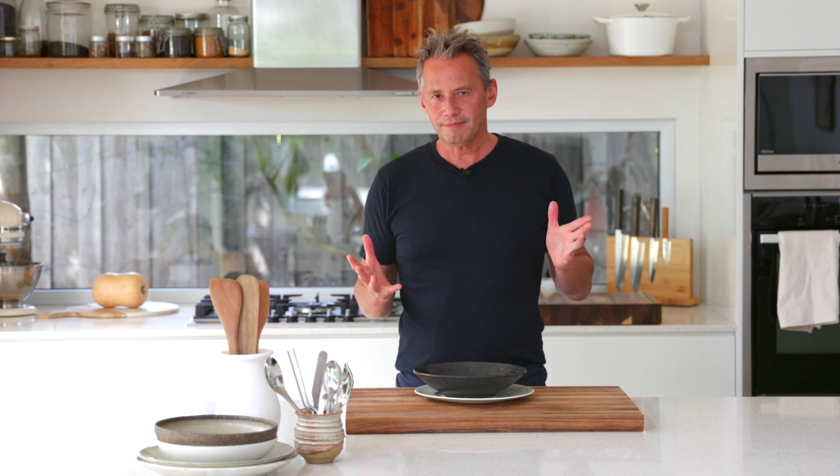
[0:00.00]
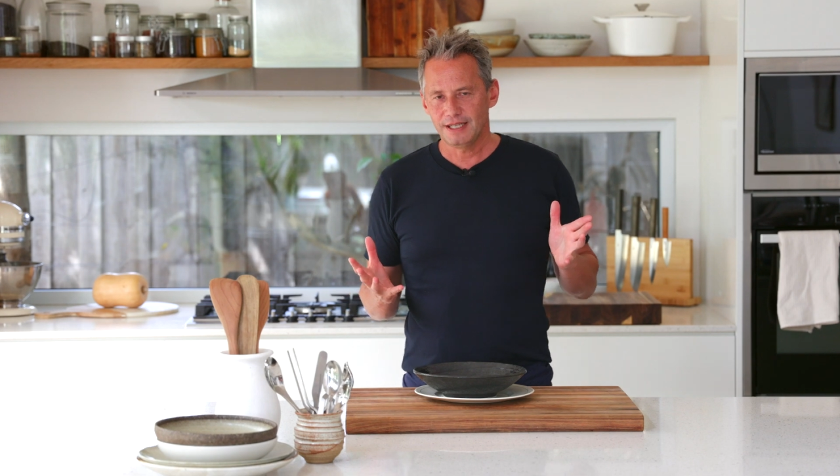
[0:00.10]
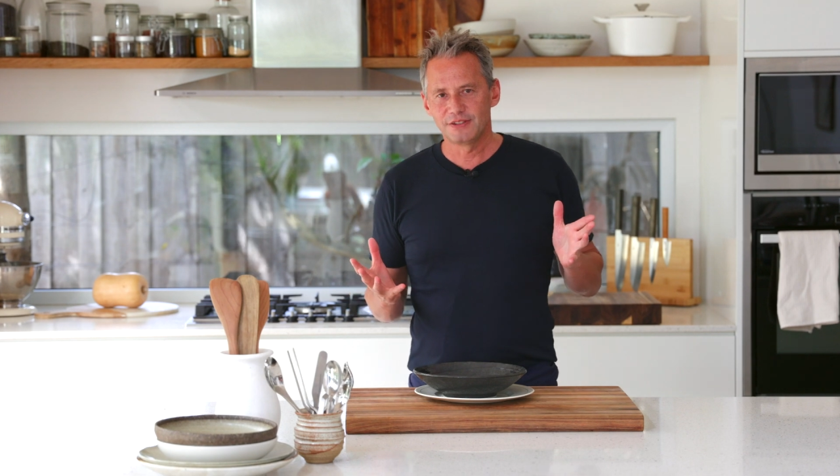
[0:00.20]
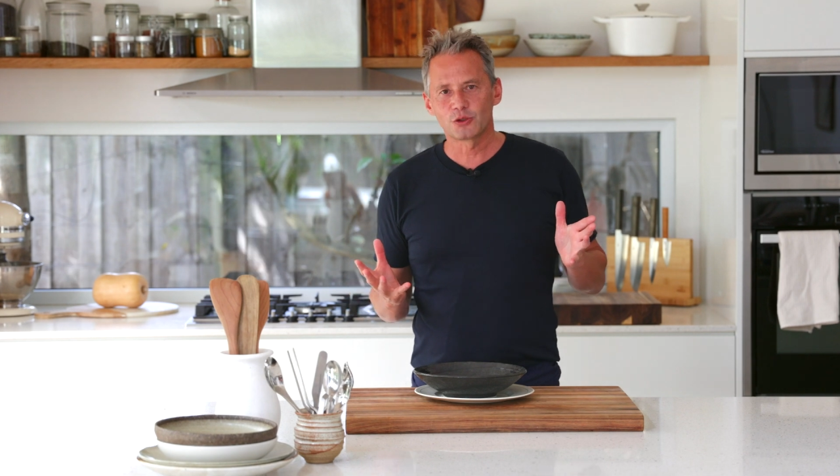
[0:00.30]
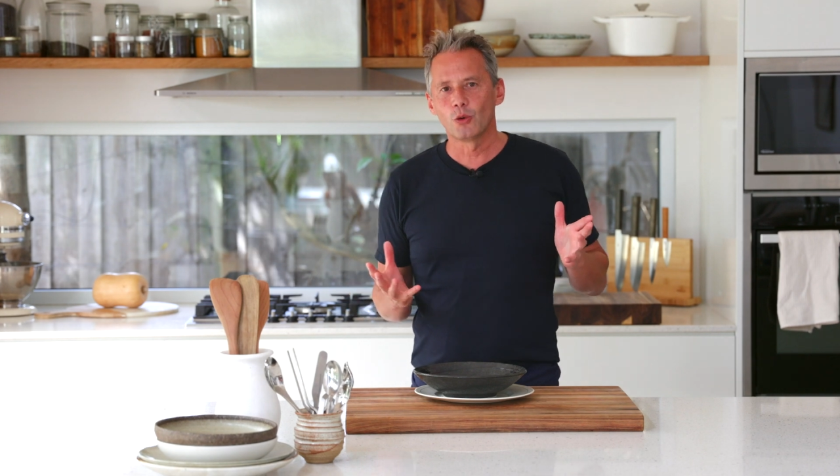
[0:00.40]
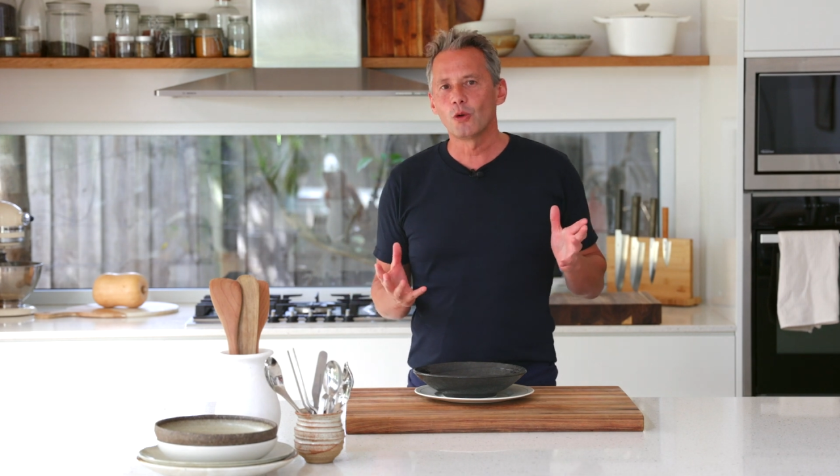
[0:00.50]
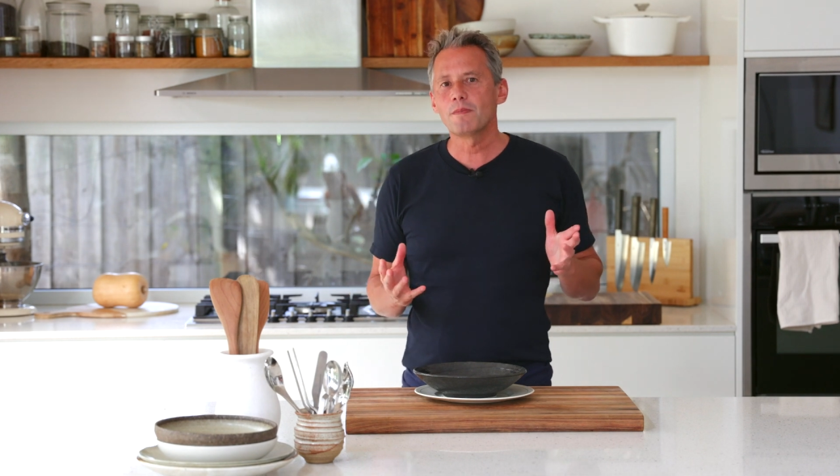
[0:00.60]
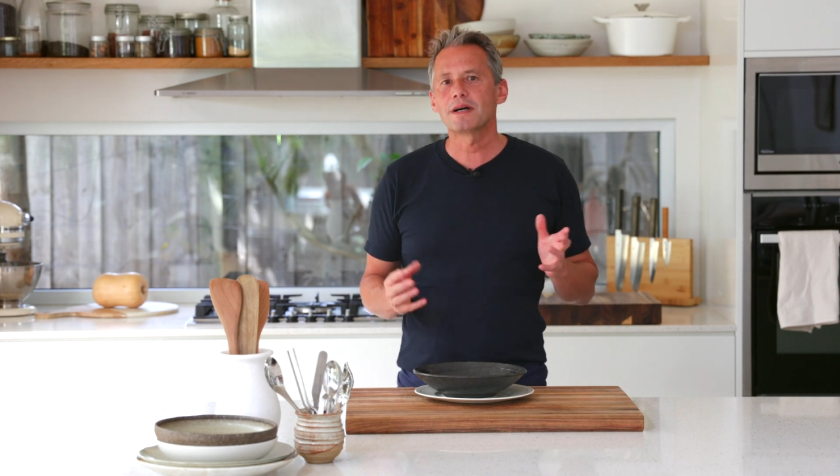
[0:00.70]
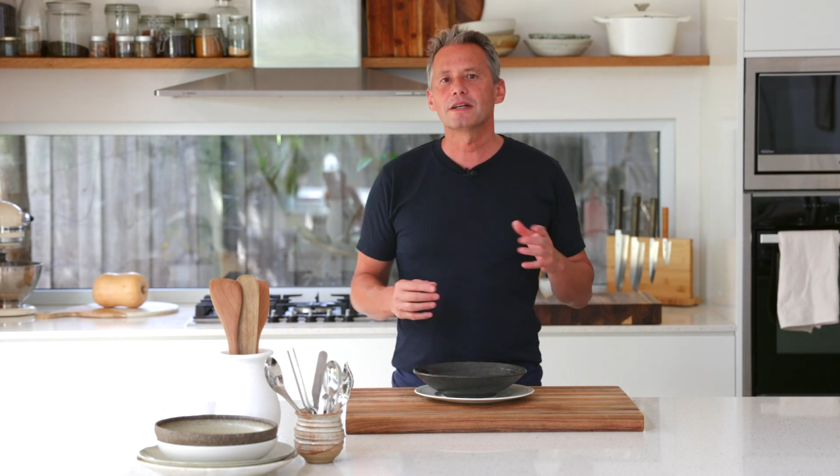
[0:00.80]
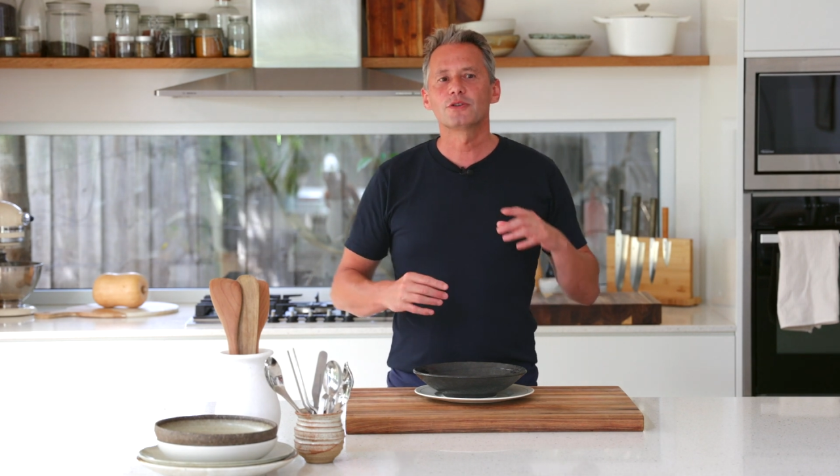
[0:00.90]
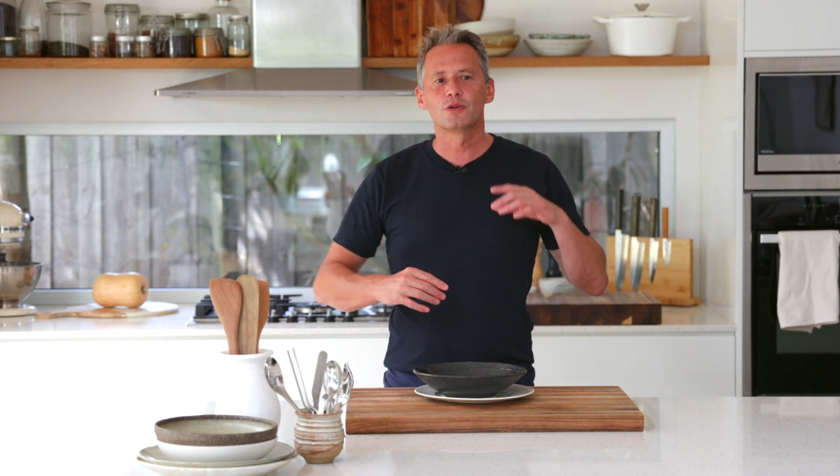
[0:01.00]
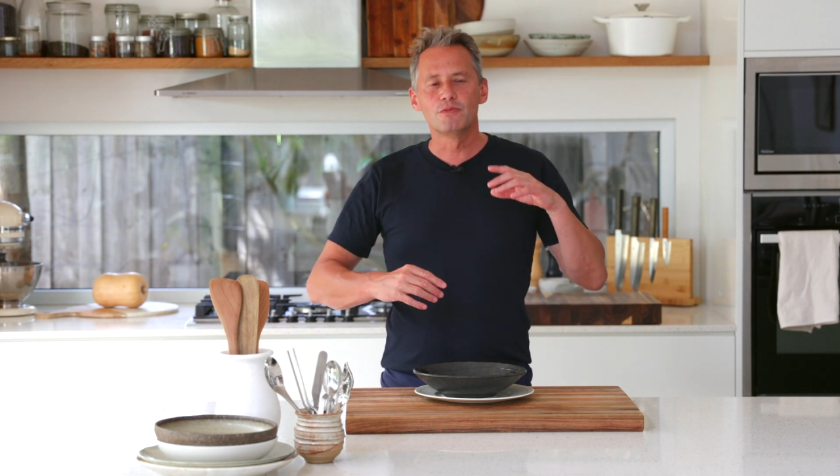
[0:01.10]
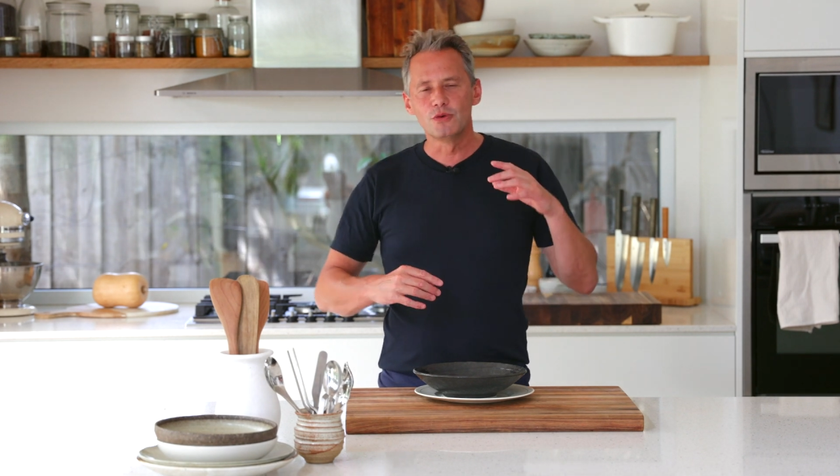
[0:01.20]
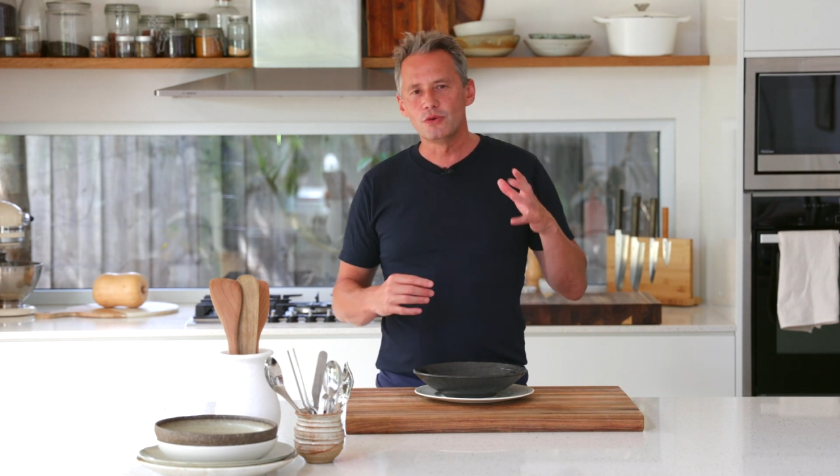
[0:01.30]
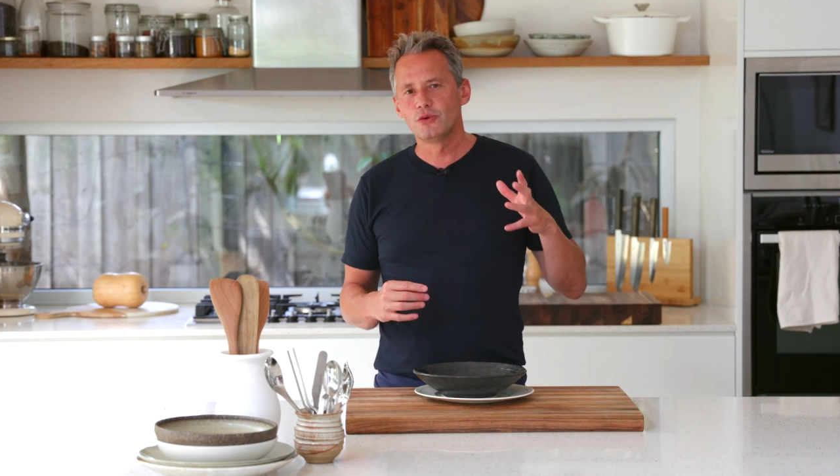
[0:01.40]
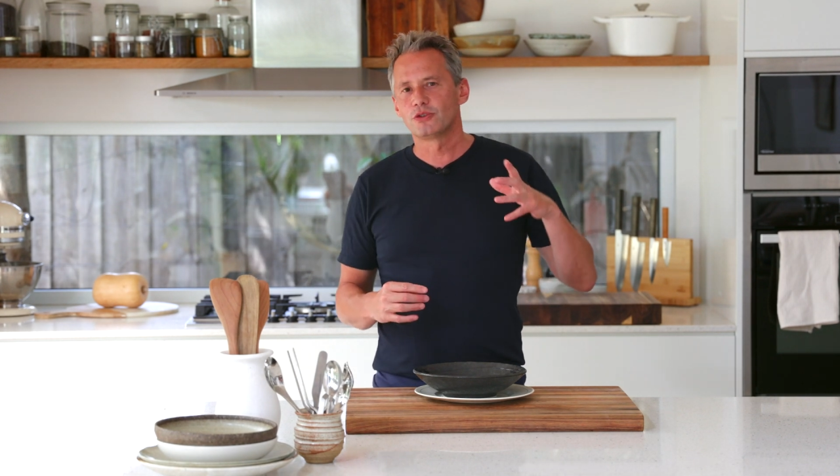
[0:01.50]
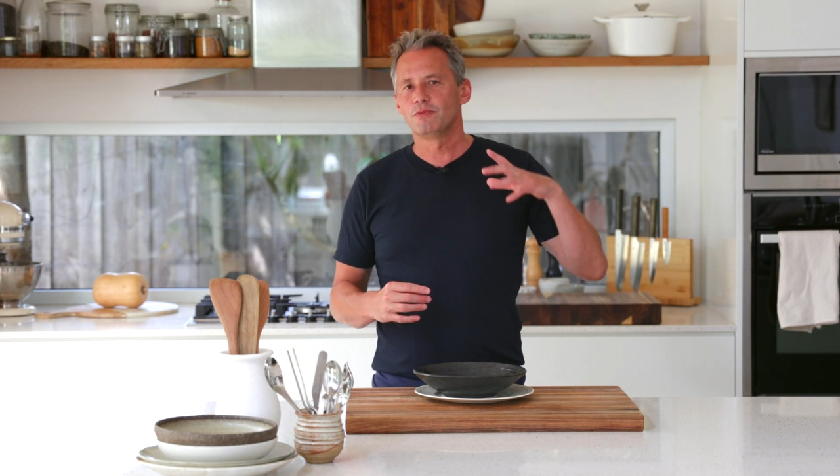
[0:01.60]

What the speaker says: It's all about the mood,